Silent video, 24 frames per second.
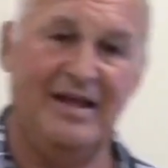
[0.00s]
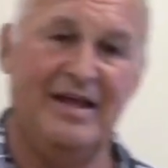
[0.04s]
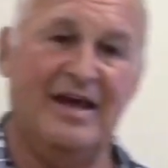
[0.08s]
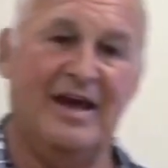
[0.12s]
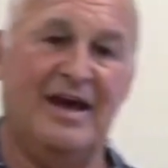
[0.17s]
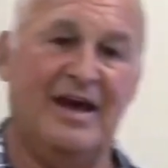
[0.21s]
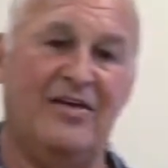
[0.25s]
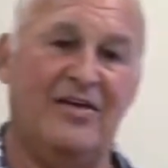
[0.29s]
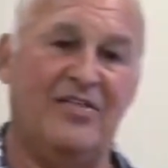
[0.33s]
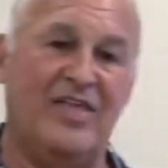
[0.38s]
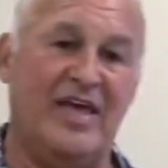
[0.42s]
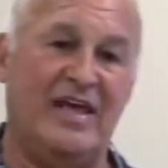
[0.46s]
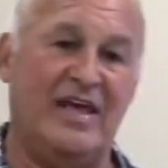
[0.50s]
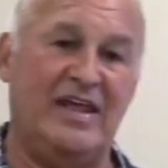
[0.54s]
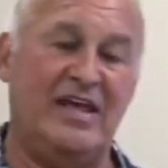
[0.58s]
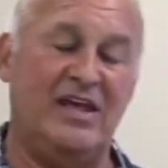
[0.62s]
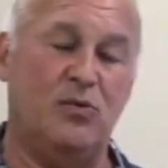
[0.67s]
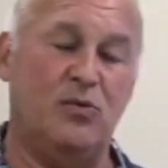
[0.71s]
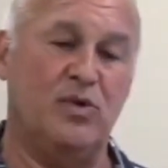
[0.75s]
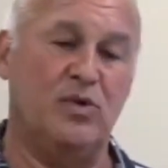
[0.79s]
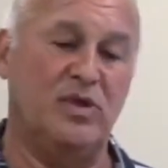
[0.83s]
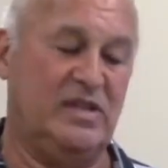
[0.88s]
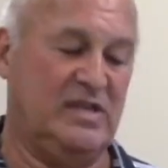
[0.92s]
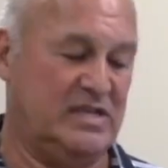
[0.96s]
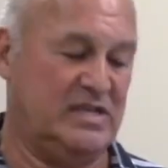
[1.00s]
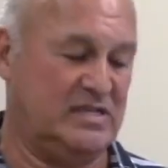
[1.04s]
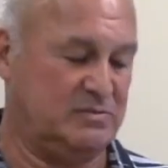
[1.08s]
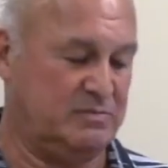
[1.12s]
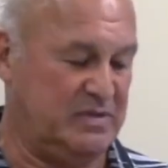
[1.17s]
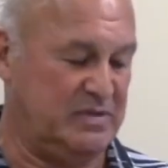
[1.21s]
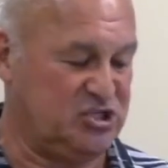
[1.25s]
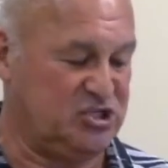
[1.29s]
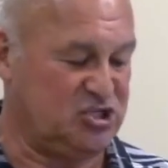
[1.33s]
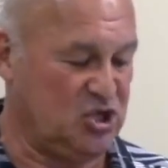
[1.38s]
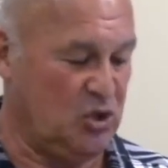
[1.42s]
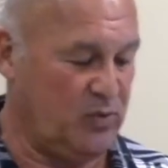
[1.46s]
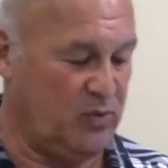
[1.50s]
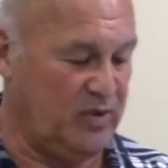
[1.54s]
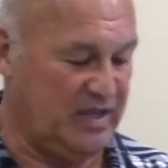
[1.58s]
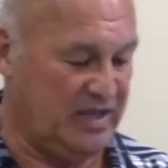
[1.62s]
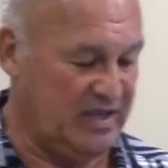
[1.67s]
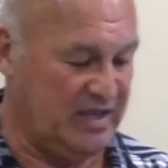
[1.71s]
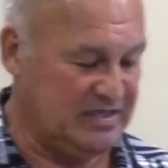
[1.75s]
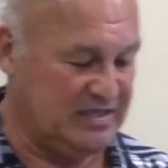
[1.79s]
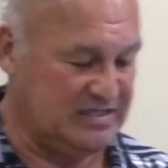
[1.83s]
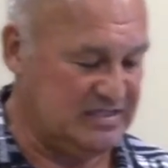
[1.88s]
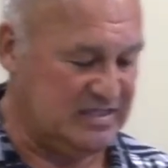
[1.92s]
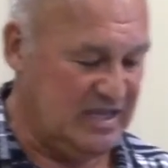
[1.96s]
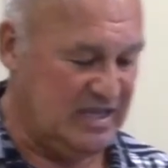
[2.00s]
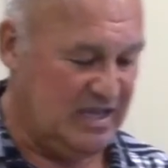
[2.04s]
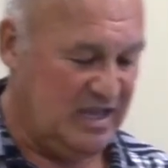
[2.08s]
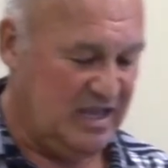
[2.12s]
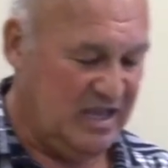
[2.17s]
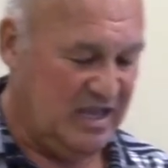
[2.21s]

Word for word: uh, that He really has been showing us.